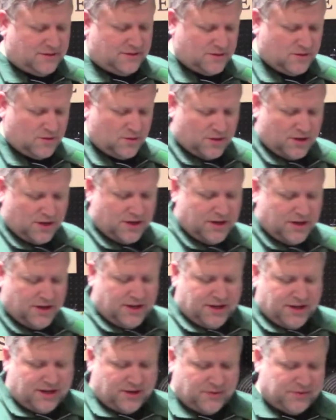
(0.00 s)
core,
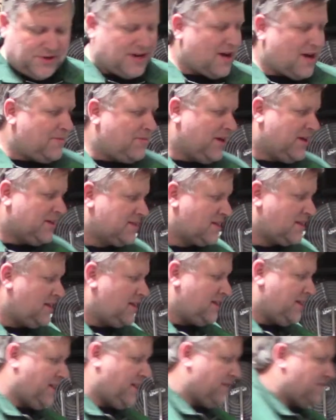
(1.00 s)
it would not be as clean.